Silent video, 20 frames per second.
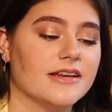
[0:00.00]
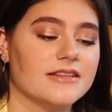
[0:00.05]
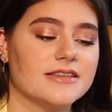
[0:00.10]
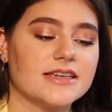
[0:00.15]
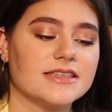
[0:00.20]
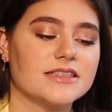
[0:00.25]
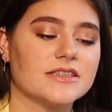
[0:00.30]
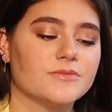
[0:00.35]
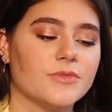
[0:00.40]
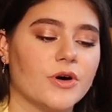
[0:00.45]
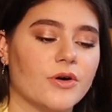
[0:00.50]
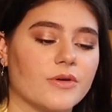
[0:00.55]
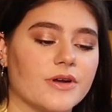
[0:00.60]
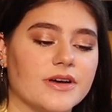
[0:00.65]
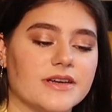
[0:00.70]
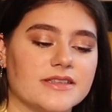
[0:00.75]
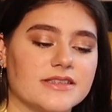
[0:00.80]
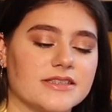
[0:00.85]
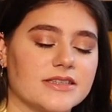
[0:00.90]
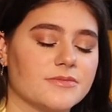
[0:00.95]
and
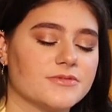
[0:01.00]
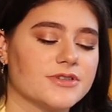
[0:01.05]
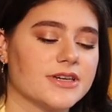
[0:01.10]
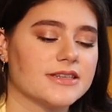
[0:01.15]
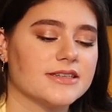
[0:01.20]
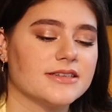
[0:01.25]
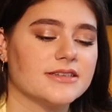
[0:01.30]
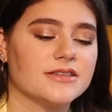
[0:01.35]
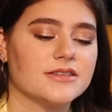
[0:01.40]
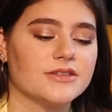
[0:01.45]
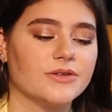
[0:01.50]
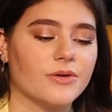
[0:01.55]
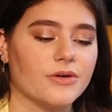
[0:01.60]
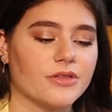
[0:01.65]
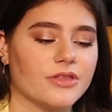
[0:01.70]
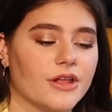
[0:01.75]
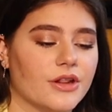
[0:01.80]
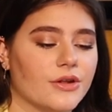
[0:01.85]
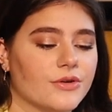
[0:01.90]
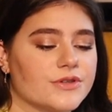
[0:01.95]
Desdemona is subjected to
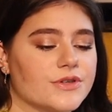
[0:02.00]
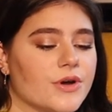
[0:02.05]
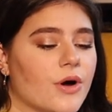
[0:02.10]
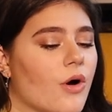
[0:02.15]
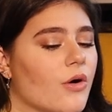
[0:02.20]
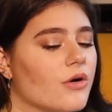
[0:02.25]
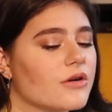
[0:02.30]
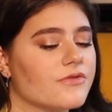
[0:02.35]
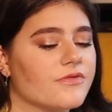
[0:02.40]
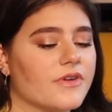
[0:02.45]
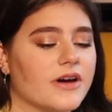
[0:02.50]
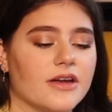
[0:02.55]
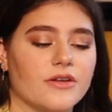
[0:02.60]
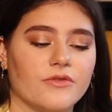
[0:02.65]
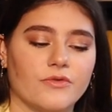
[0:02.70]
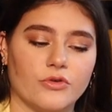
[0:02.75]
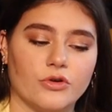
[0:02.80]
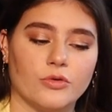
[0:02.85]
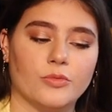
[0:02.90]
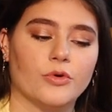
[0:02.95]
Othello's
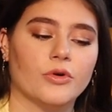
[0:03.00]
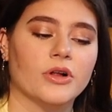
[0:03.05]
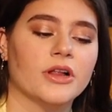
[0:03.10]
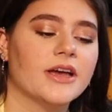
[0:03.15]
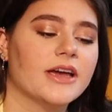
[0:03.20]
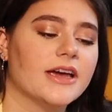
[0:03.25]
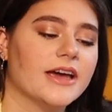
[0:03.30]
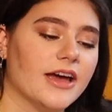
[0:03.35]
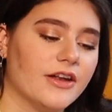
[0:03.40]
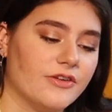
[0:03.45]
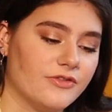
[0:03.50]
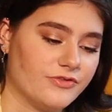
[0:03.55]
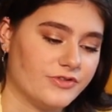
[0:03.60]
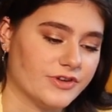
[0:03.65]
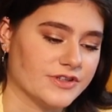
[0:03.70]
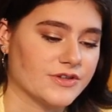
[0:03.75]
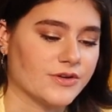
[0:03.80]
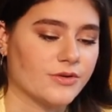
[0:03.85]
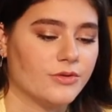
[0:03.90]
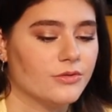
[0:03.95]
horrifying verbal and
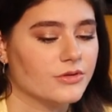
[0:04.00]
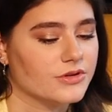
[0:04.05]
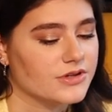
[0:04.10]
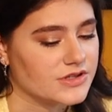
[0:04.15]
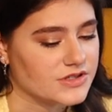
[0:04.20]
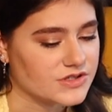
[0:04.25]
physical